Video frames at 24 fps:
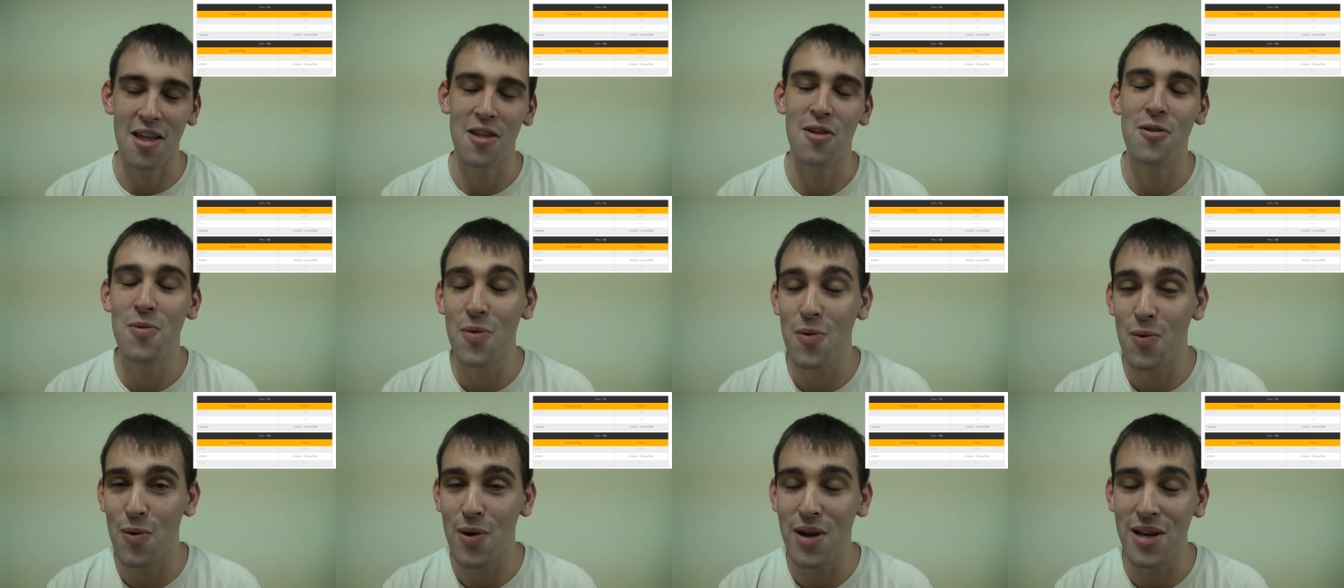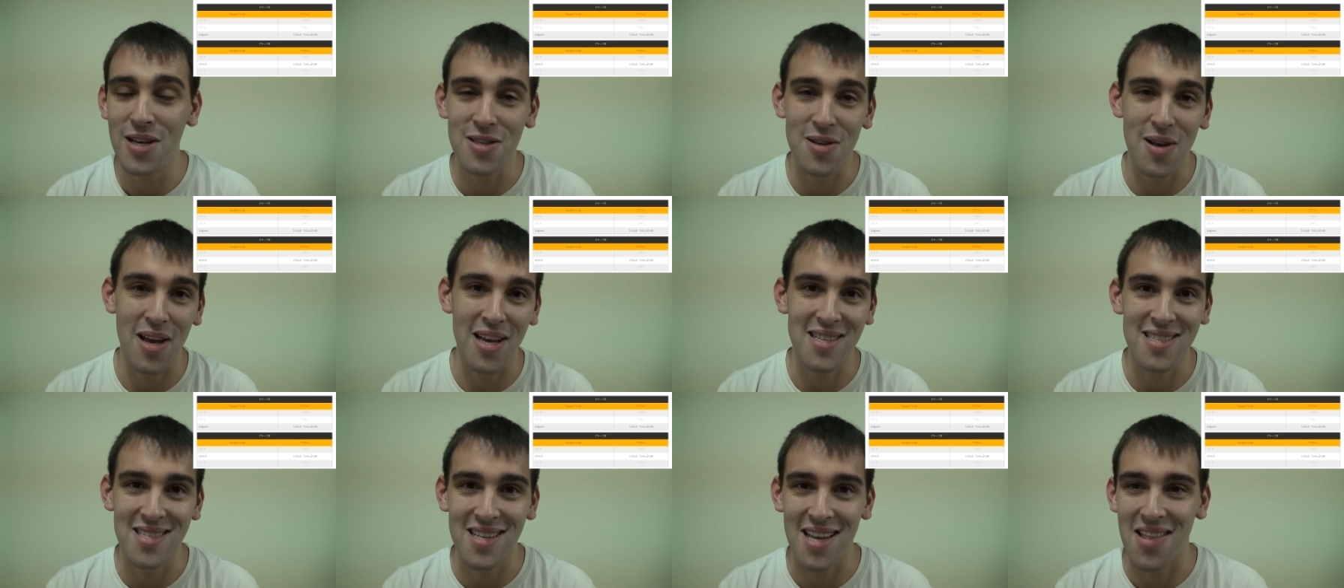The reason
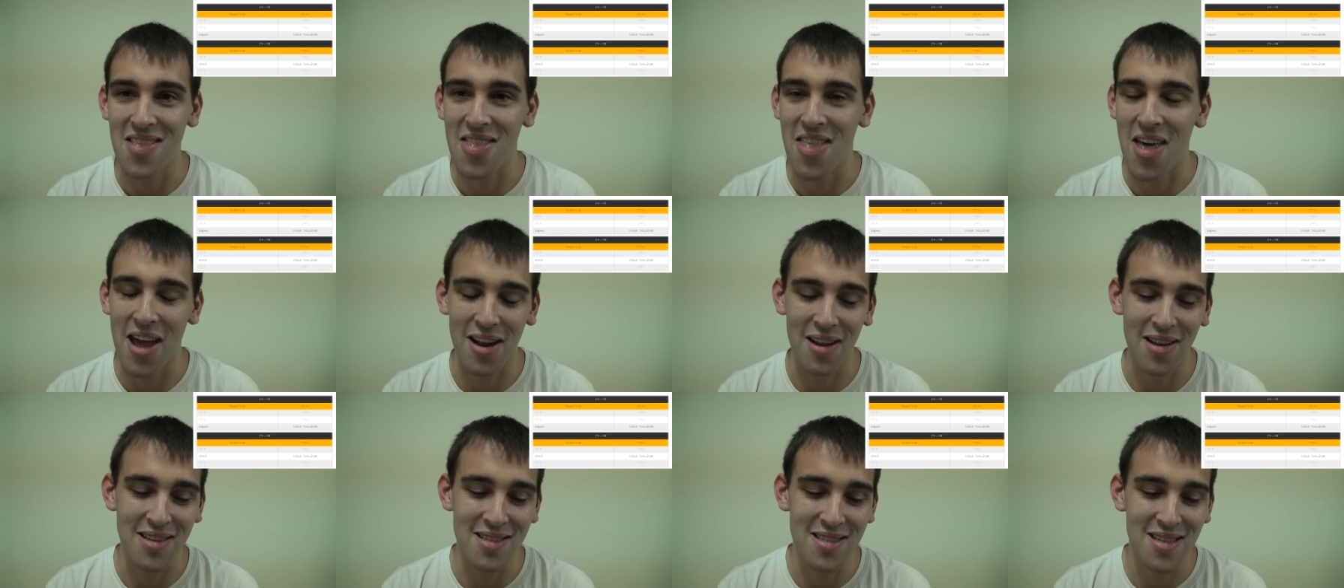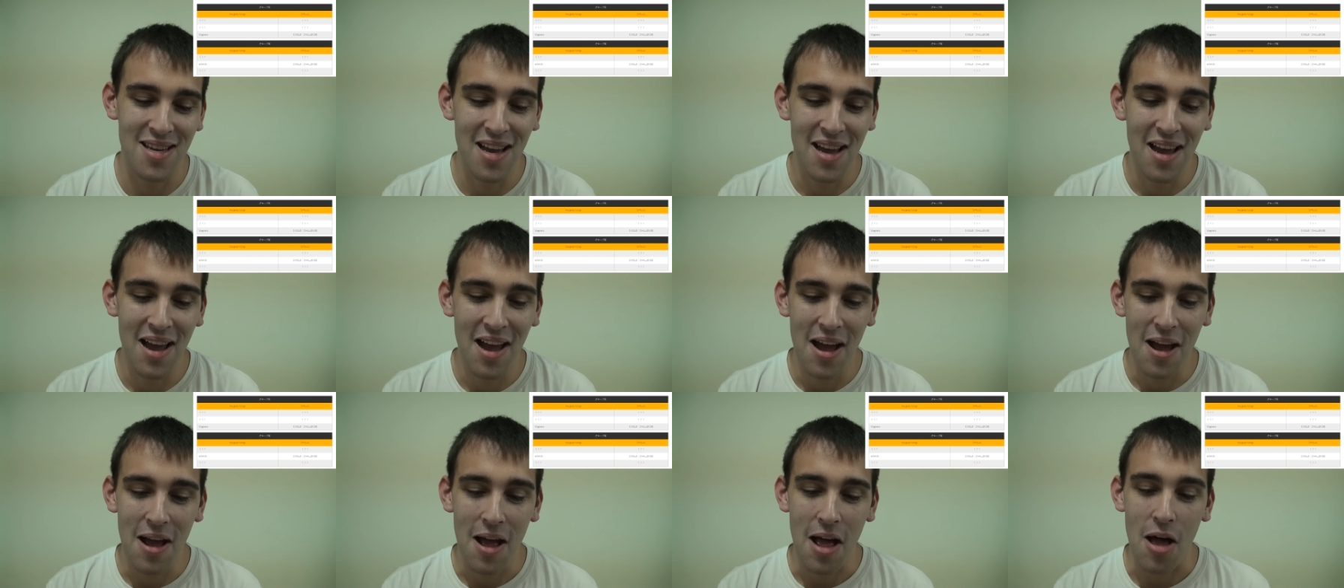I said that is
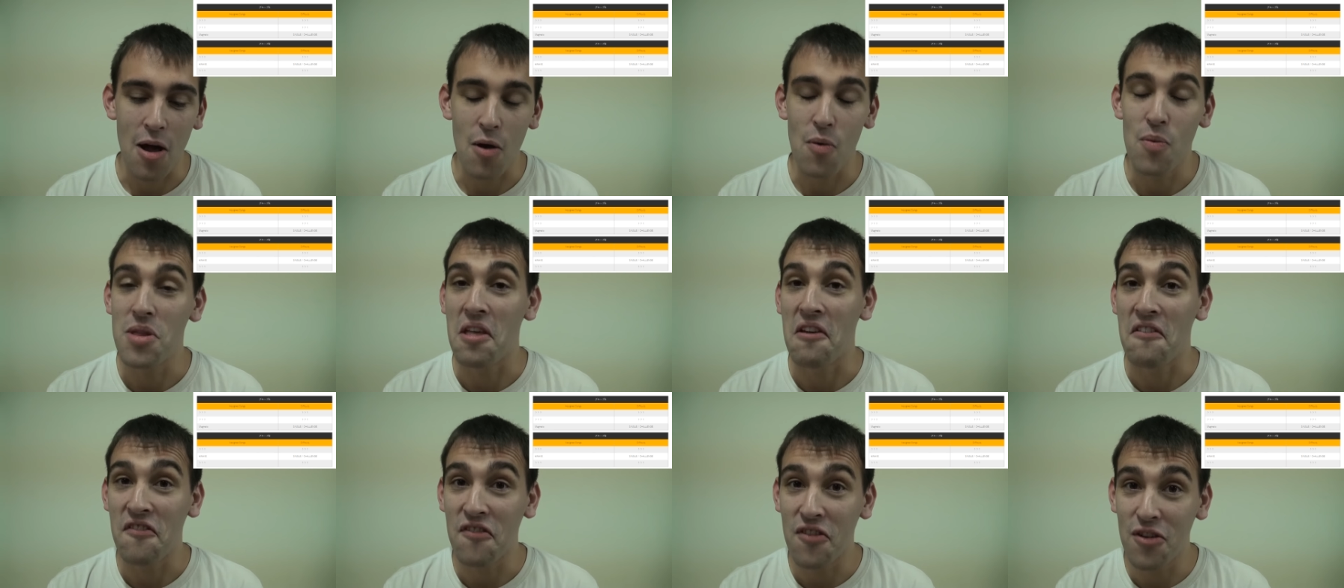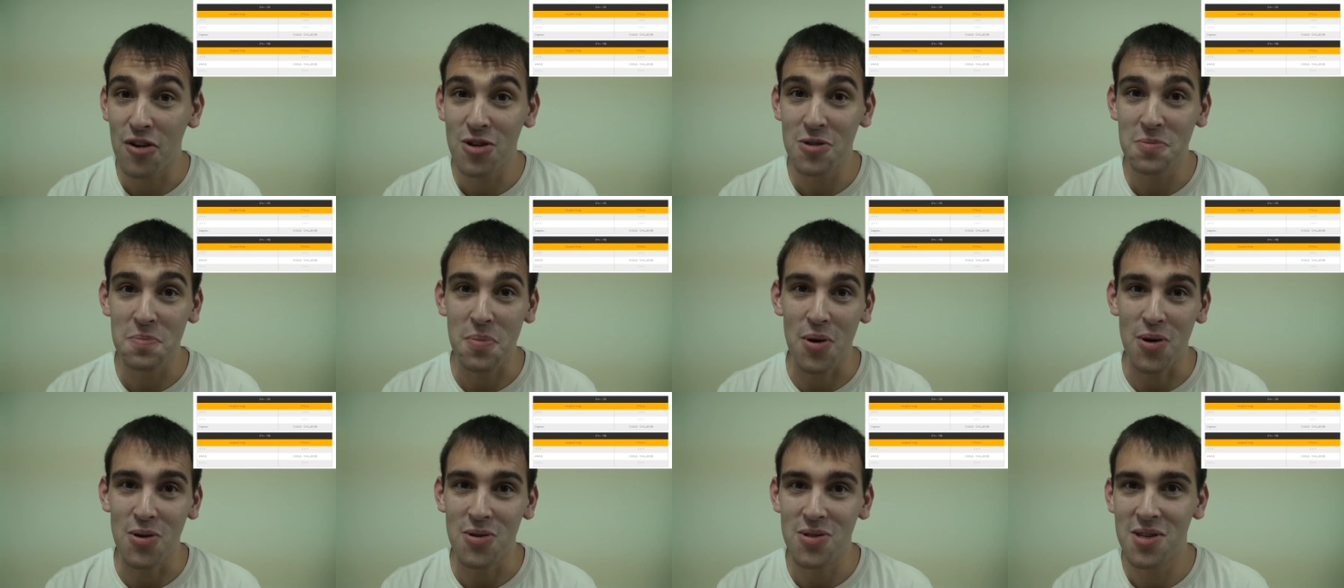uh, when they
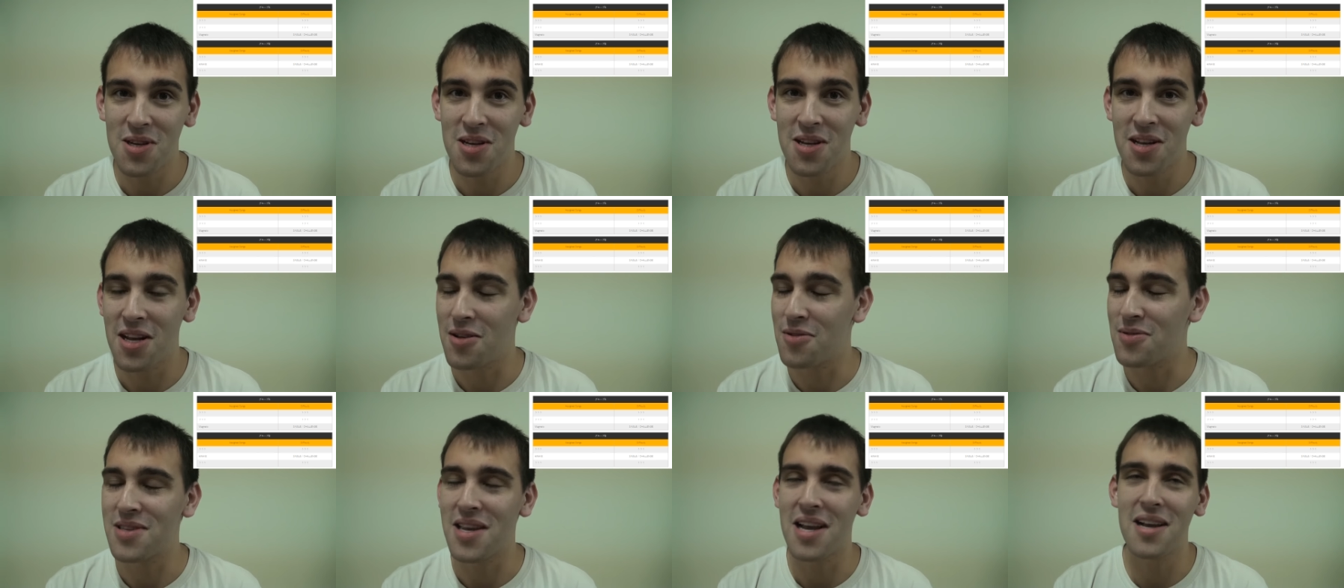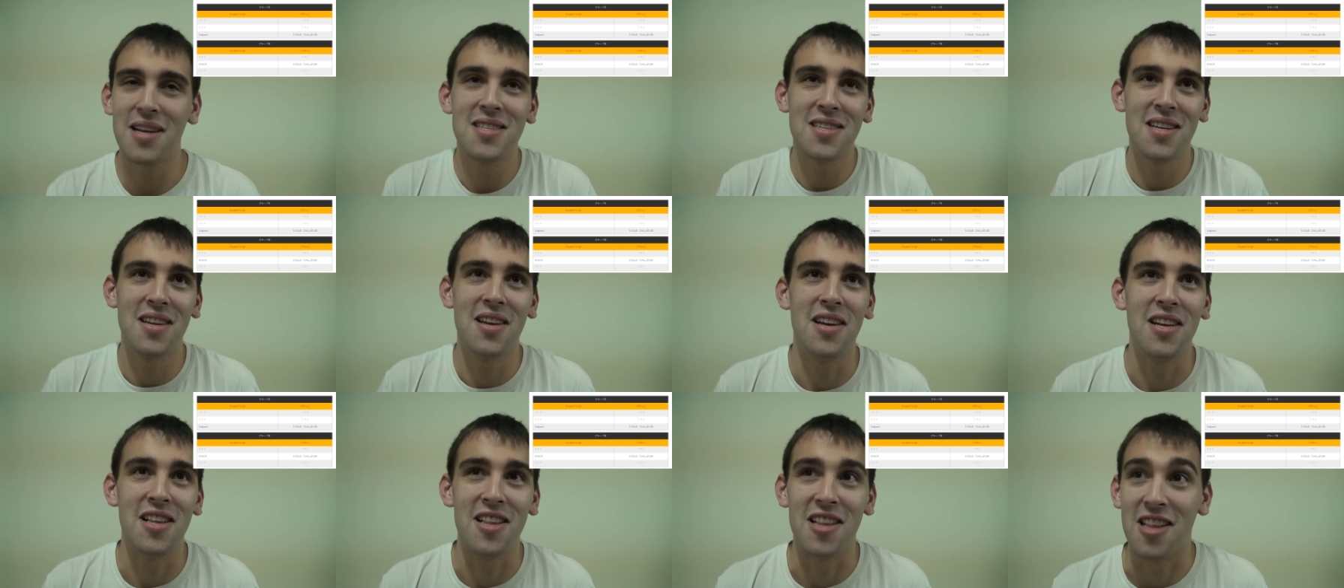first posted it, it was
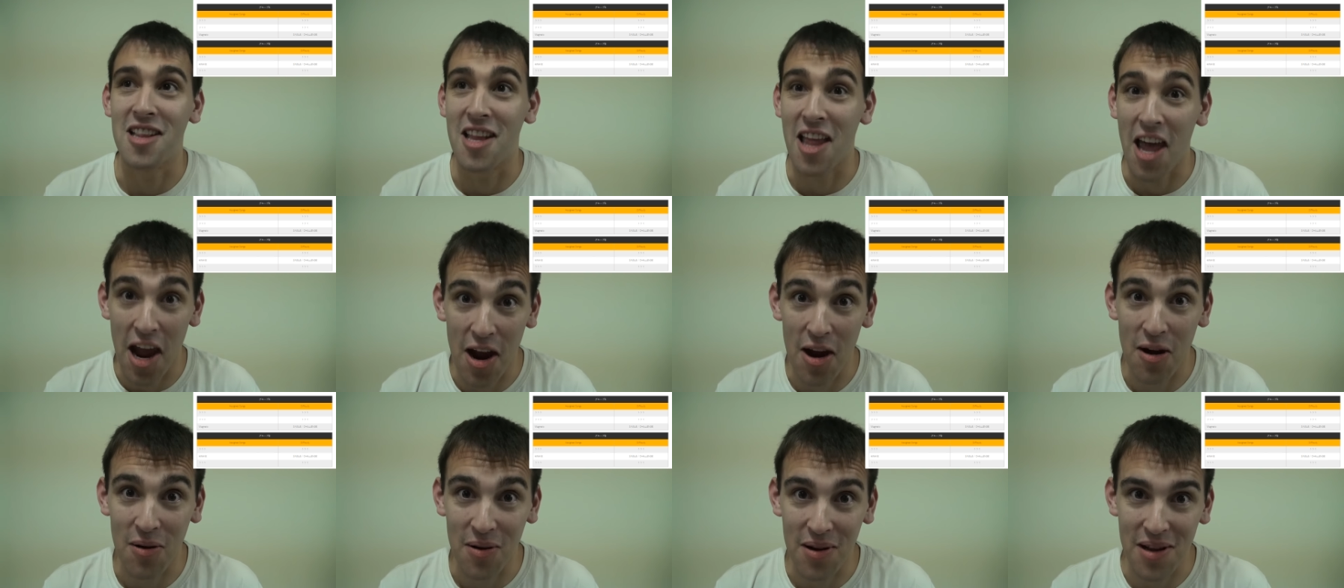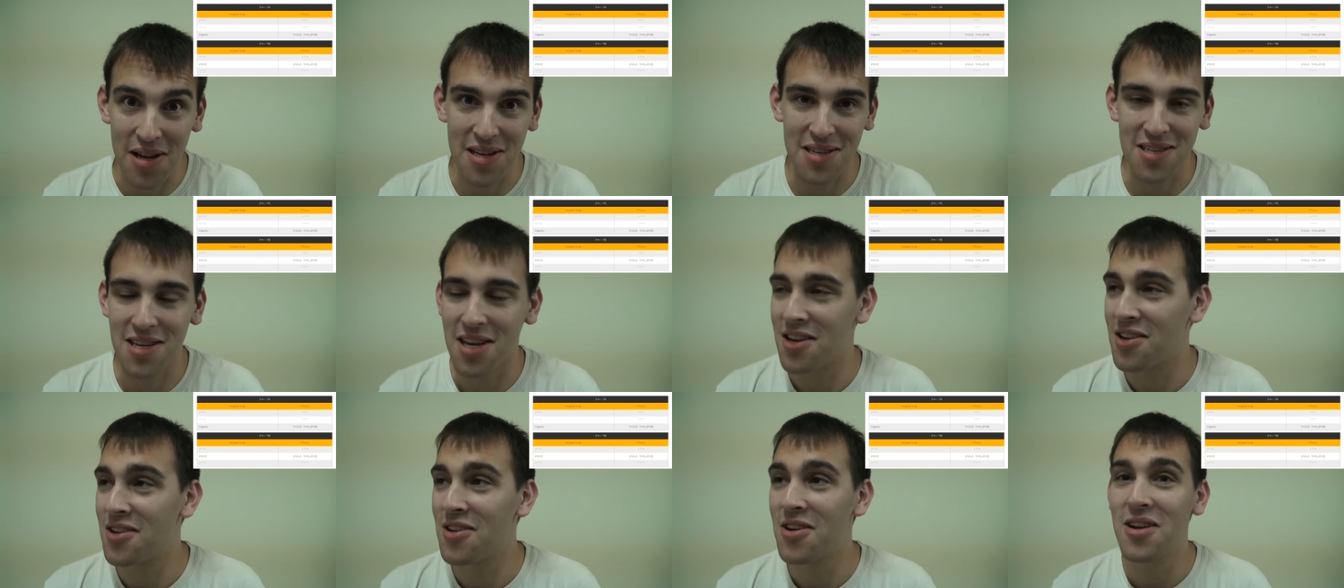actually hilarious.
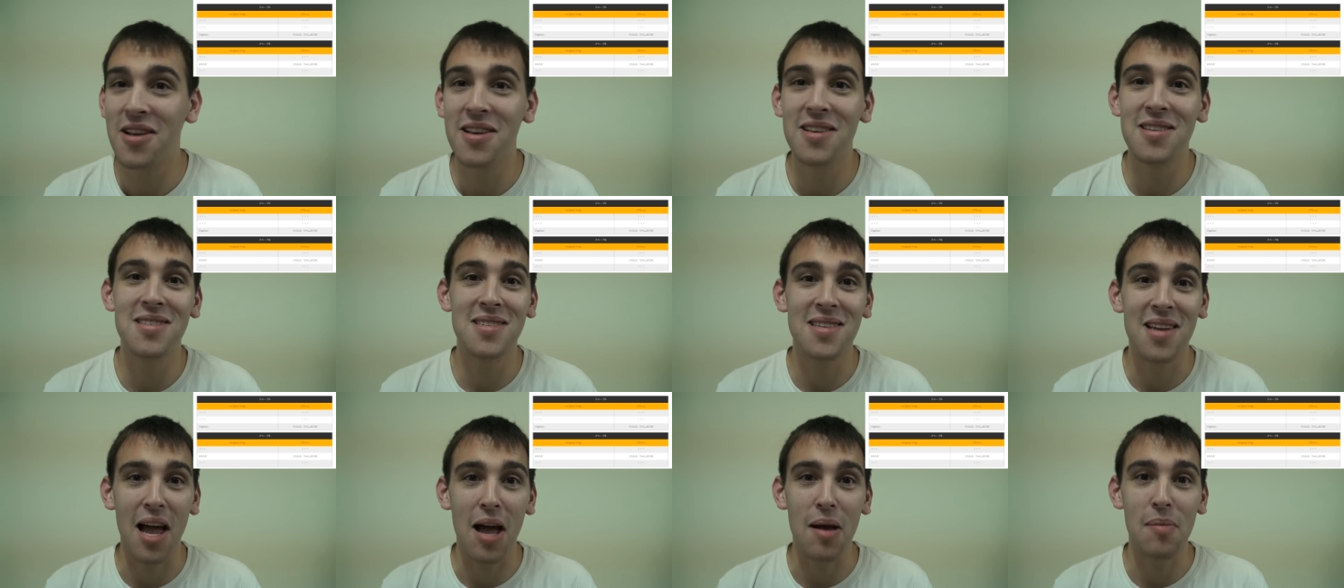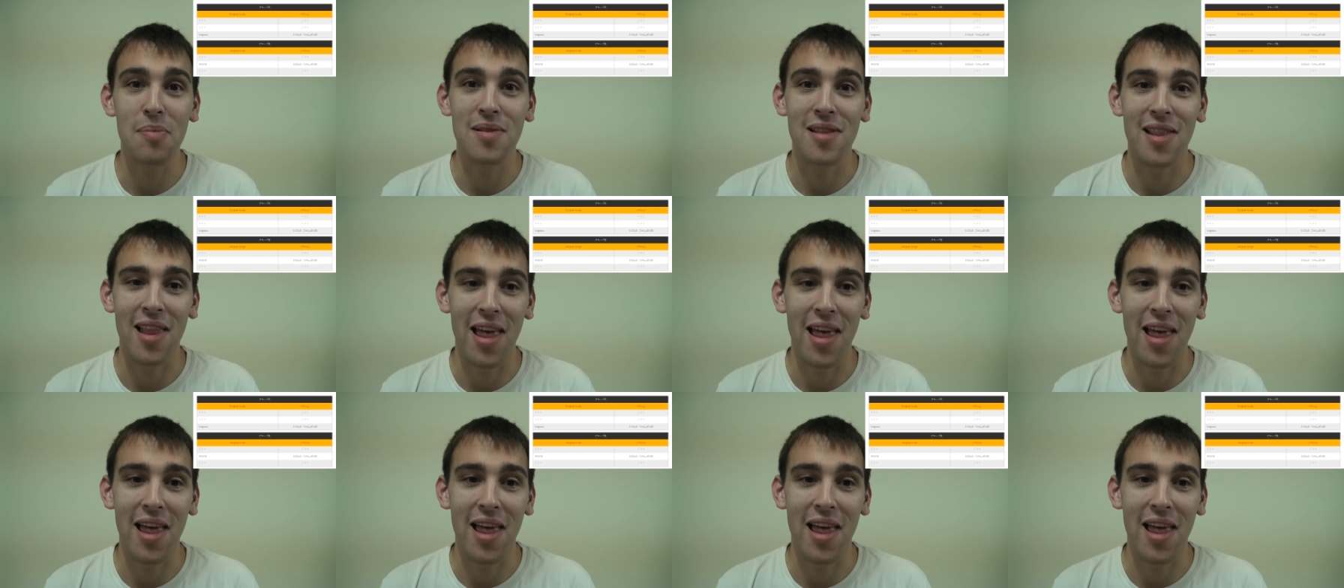I couldn't stop